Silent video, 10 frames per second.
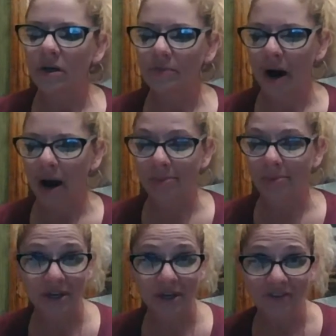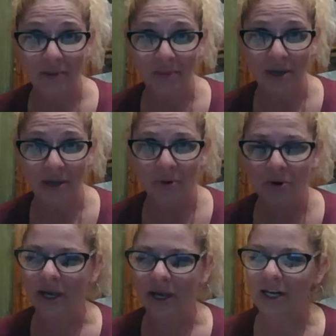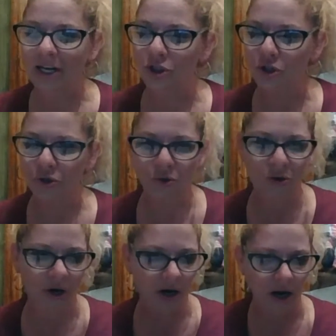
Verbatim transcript: probably going to offend people, and I do